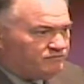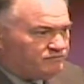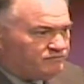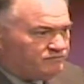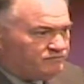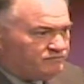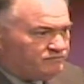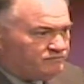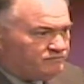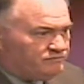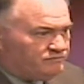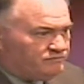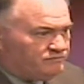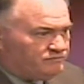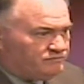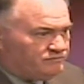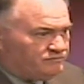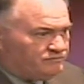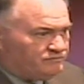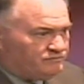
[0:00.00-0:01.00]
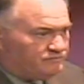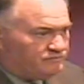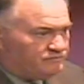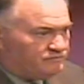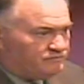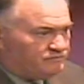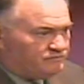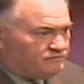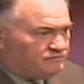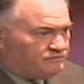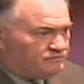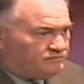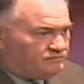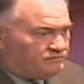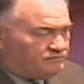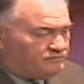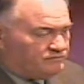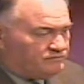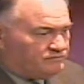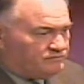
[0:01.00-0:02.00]

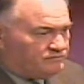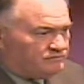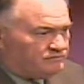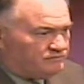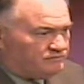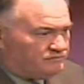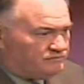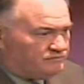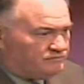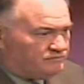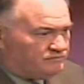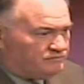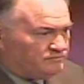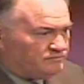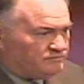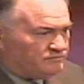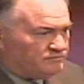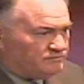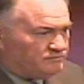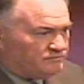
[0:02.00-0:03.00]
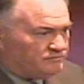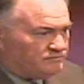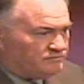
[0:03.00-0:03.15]
Nothing is said.